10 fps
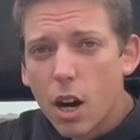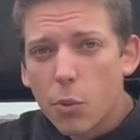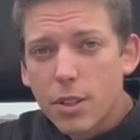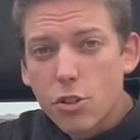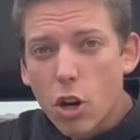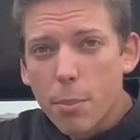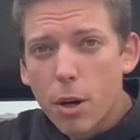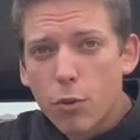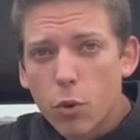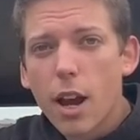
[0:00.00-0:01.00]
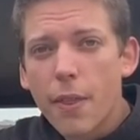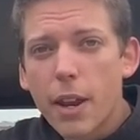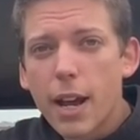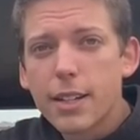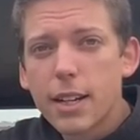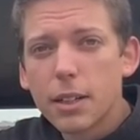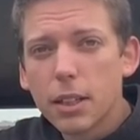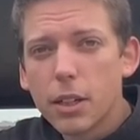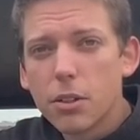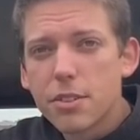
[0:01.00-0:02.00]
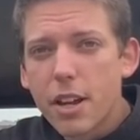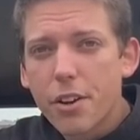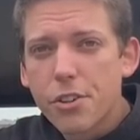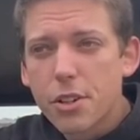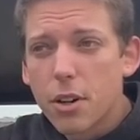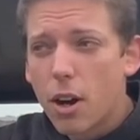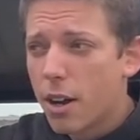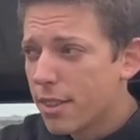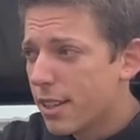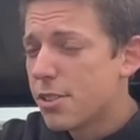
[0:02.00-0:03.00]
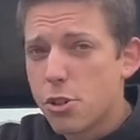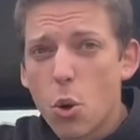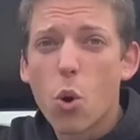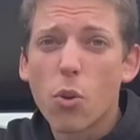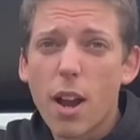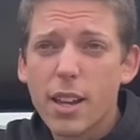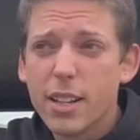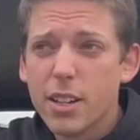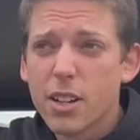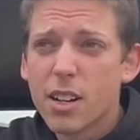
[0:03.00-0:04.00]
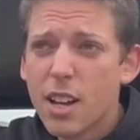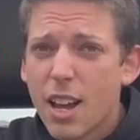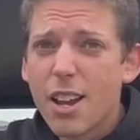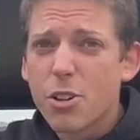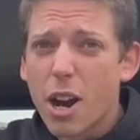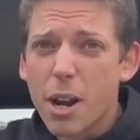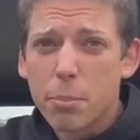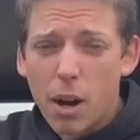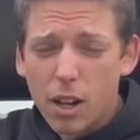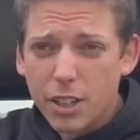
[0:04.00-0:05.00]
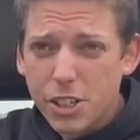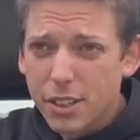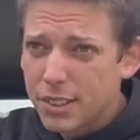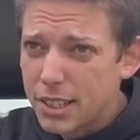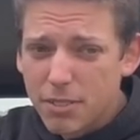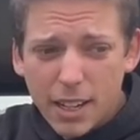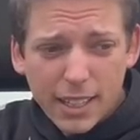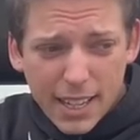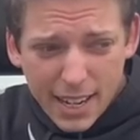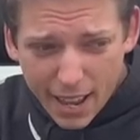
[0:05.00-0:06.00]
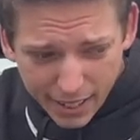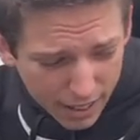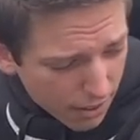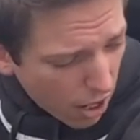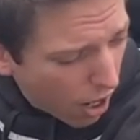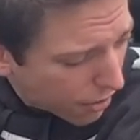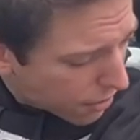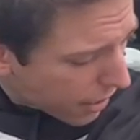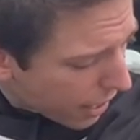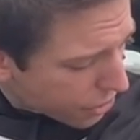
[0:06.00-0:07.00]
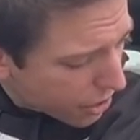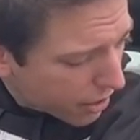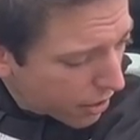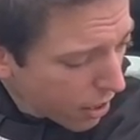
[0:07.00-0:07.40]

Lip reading: With a stripe off wheel. And then I did a little section on this door right here, trying to polish it, see if I can get any of the oxidation